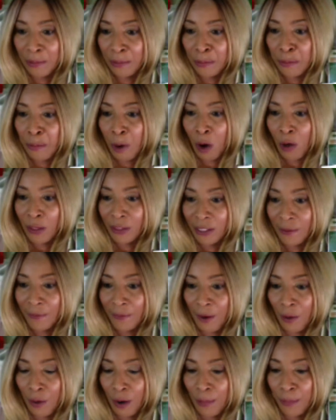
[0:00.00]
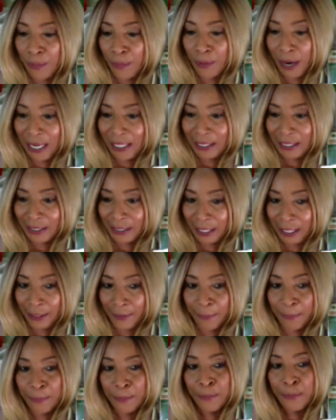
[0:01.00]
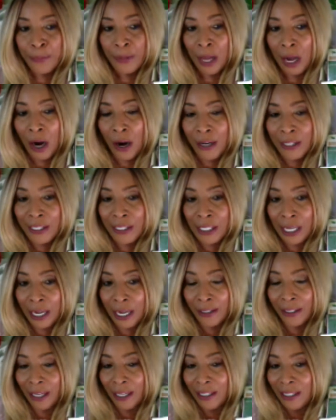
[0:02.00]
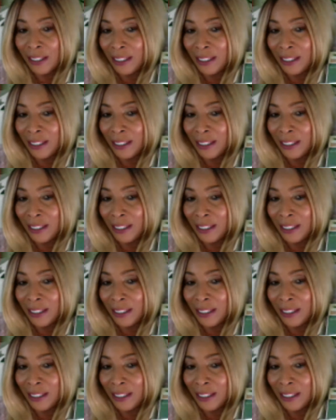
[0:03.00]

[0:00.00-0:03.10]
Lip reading: Most of our pricing are done